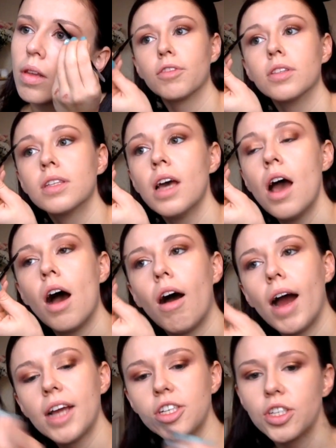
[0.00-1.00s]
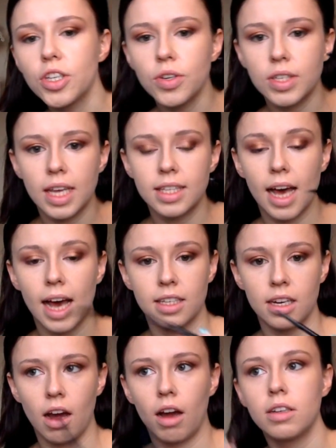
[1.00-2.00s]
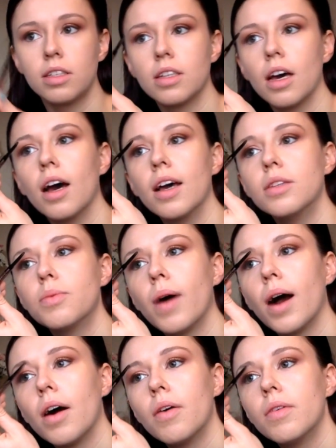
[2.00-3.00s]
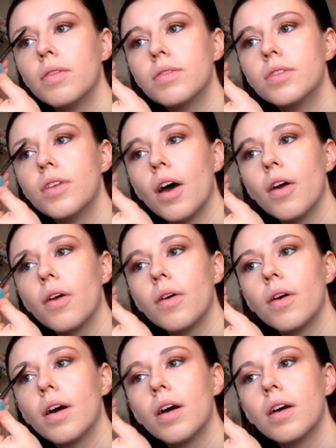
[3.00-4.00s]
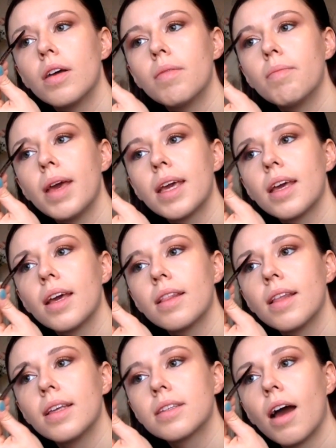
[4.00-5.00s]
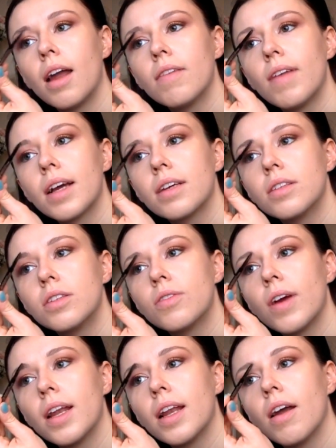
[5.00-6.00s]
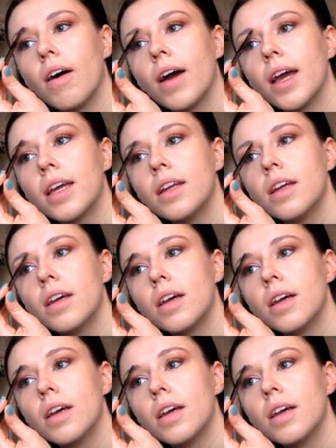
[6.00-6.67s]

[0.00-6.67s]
bit. I just use this as an under as well. So making this kind of like a straight line.